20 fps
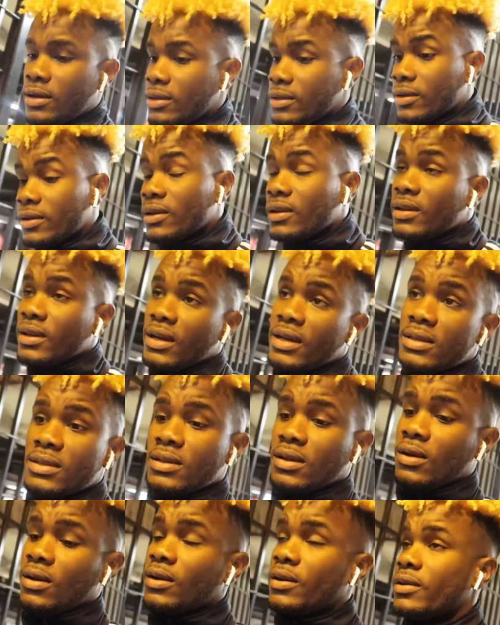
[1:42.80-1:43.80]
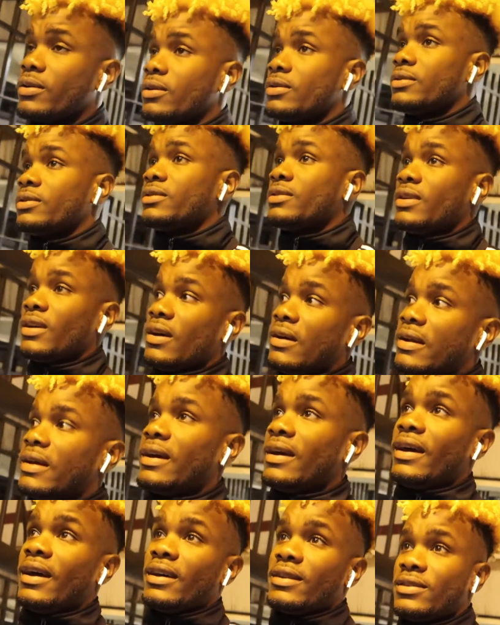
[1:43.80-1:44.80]
Luckily I saw a girl just now and
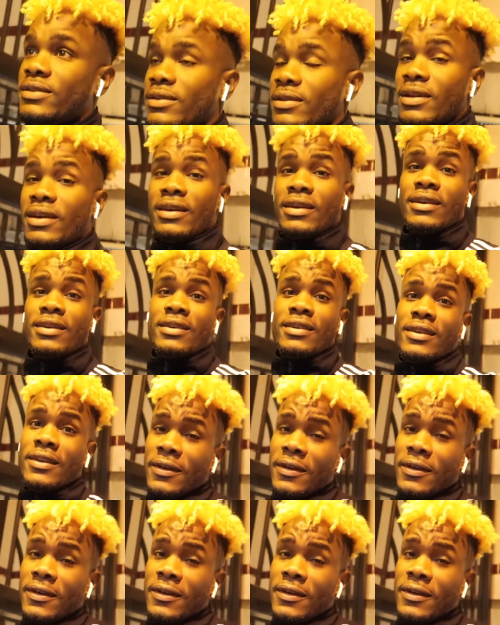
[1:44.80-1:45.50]
I asked her like